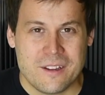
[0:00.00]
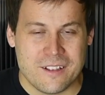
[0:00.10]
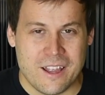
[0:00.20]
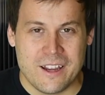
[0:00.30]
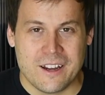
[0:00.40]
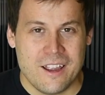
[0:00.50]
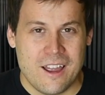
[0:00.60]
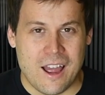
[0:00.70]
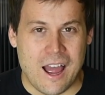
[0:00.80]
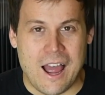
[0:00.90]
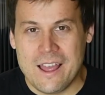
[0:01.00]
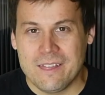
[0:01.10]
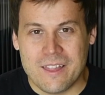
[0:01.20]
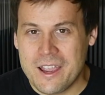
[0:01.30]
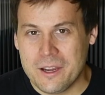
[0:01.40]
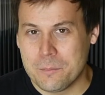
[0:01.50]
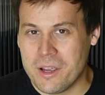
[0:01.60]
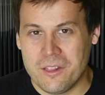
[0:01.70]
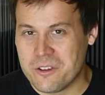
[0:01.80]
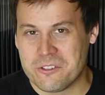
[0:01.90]
Like, I like my
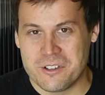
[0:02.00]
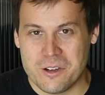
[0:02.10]
luxury